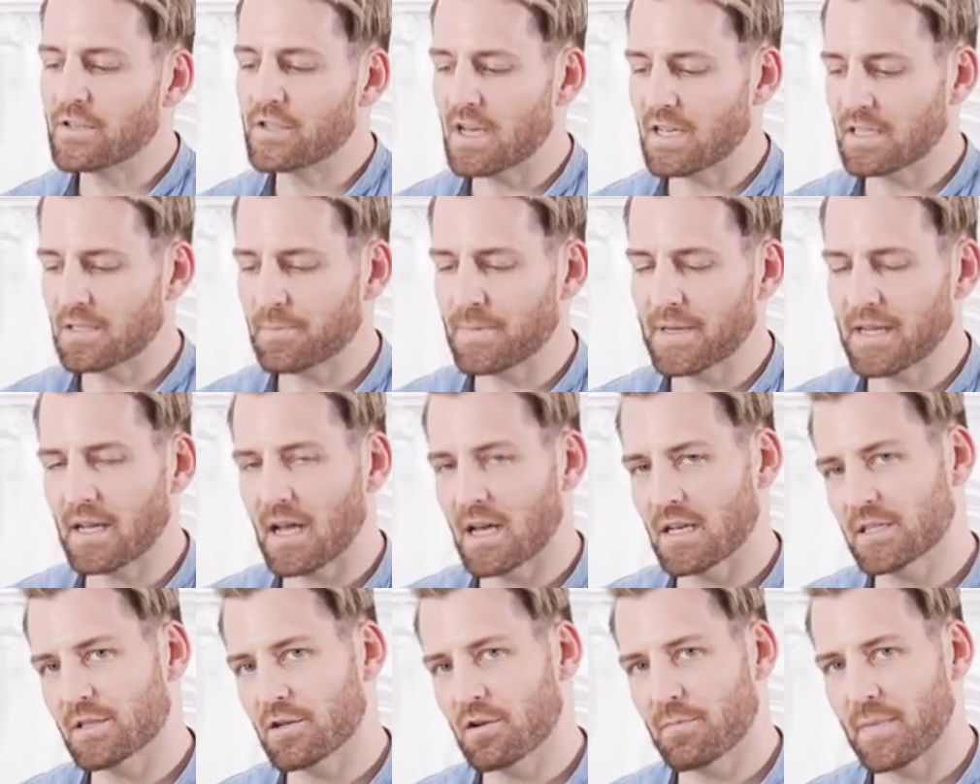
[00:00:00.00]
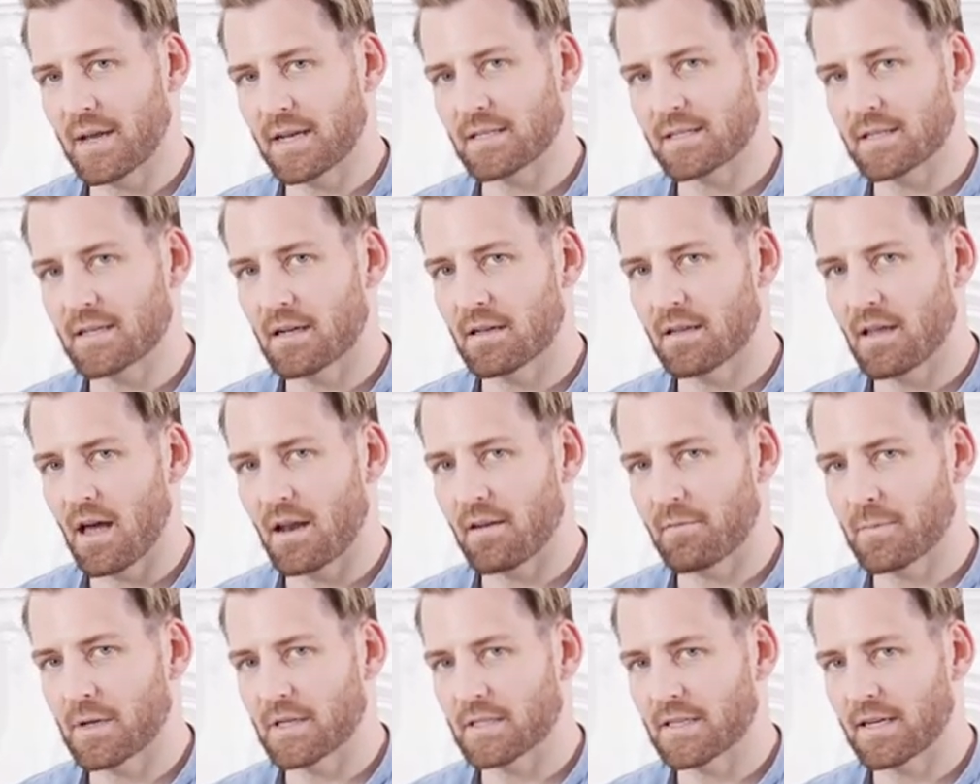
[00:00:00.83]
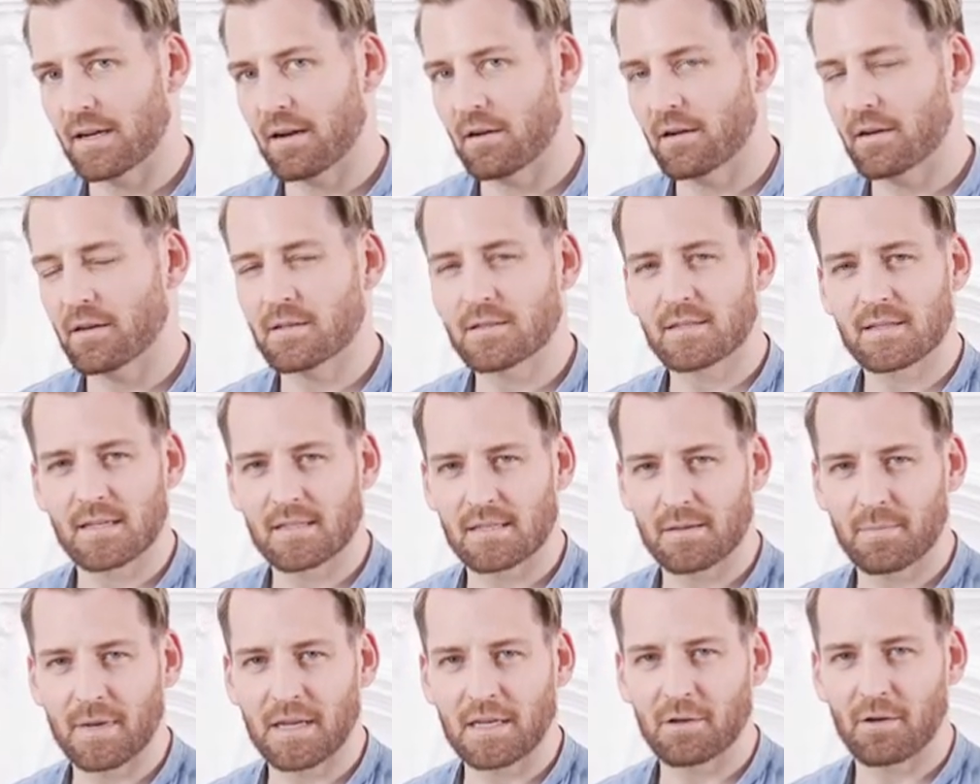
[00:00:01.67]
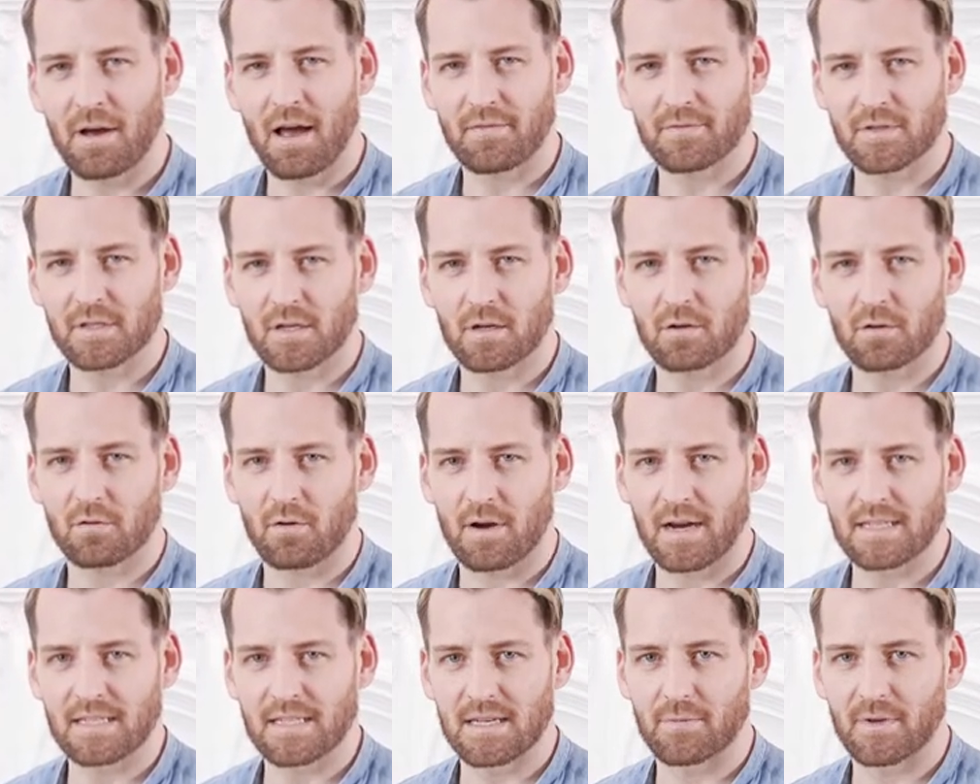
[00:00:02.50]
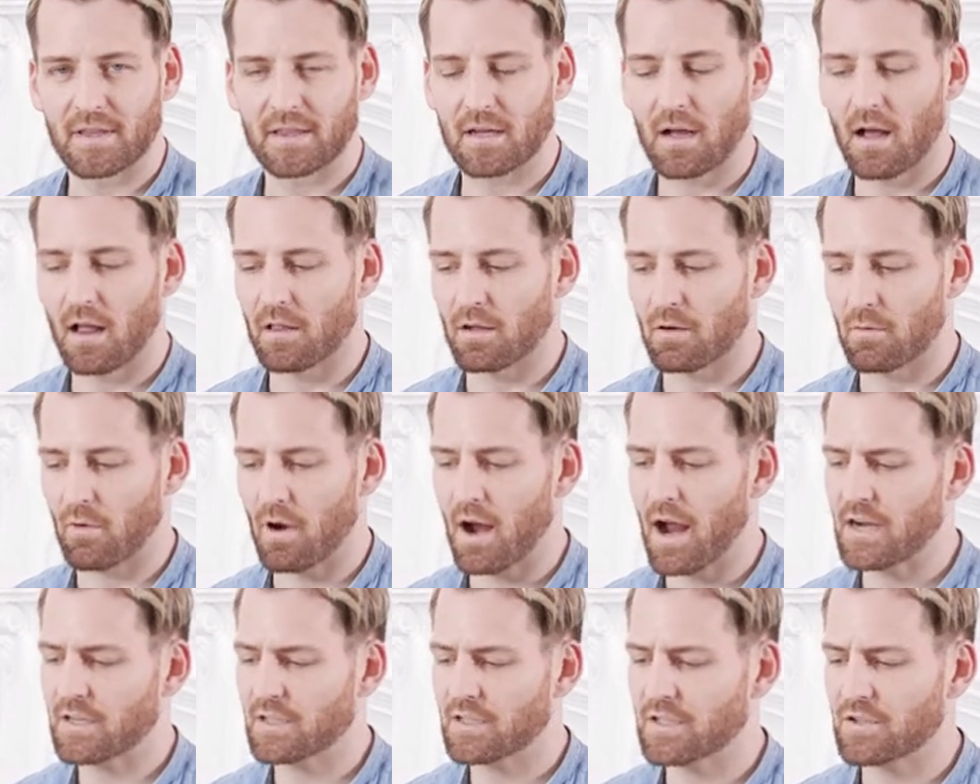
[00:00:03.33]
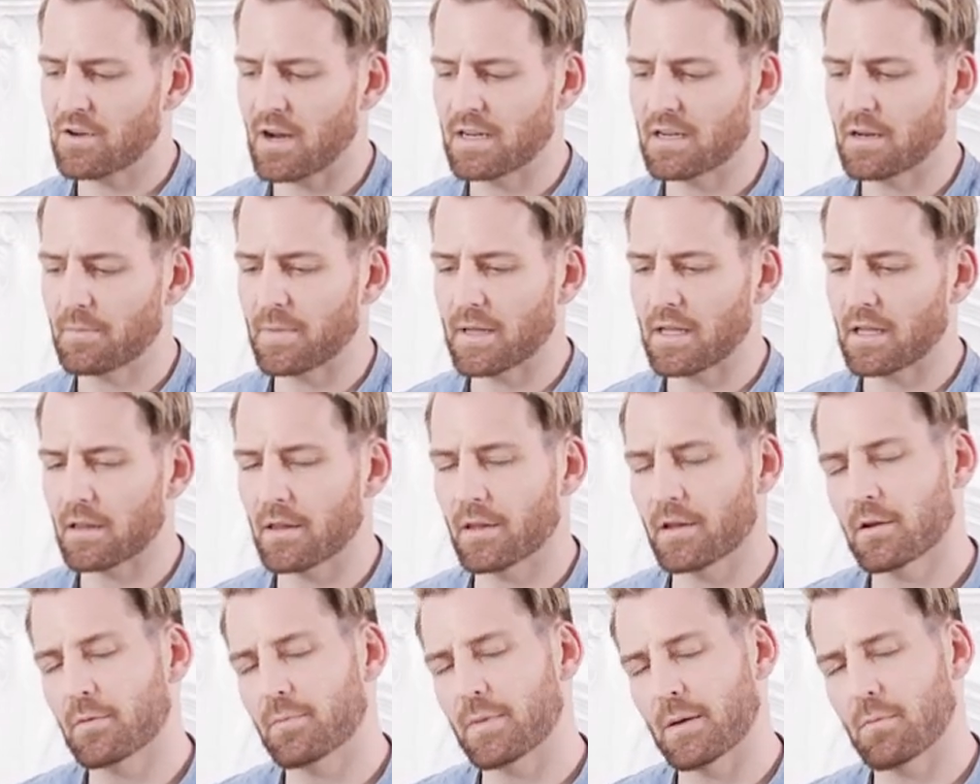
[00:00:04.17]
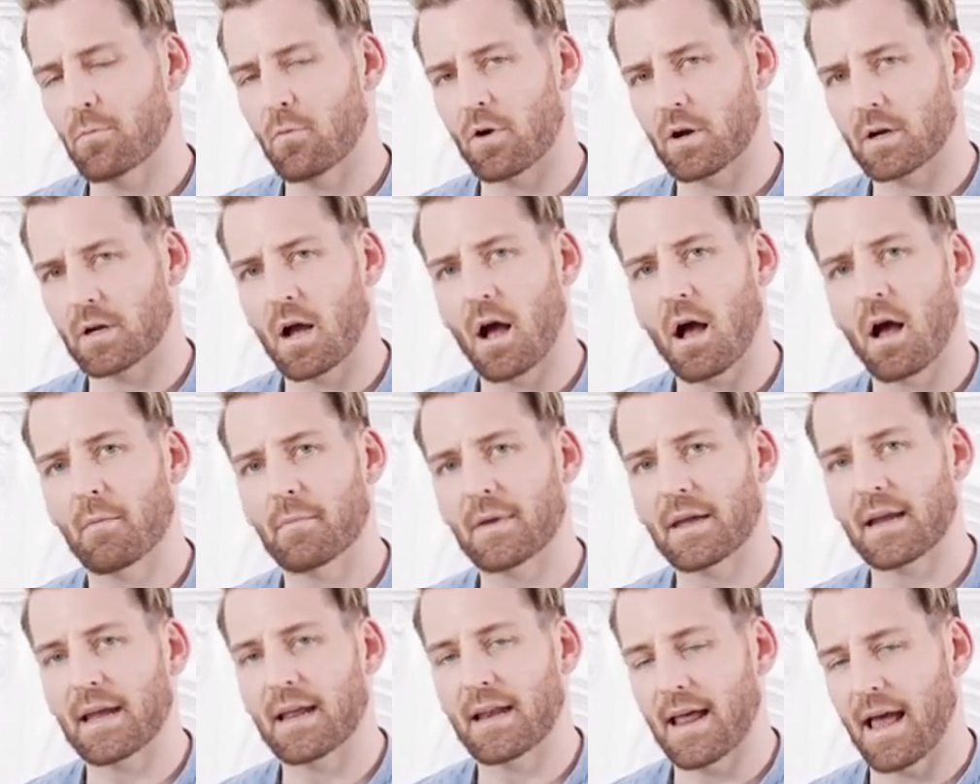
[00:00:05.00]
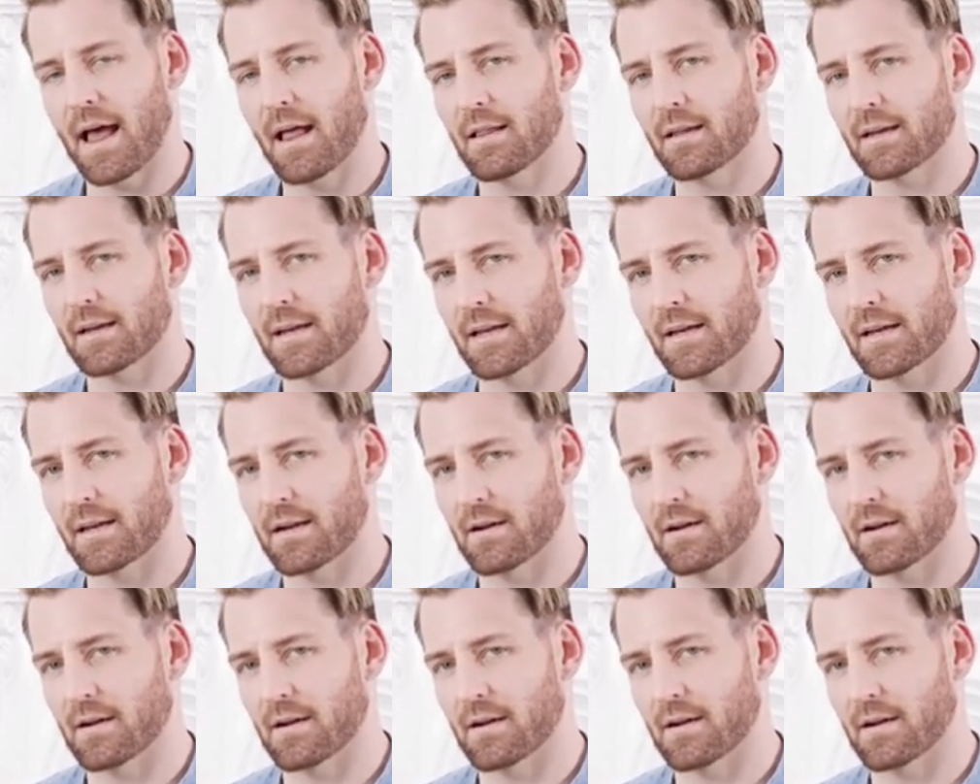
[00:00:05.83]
Just because you're mixing a lot of materials doesn't mean you have to go crazy with color. We're actually trying to be a little bit more calming and elegant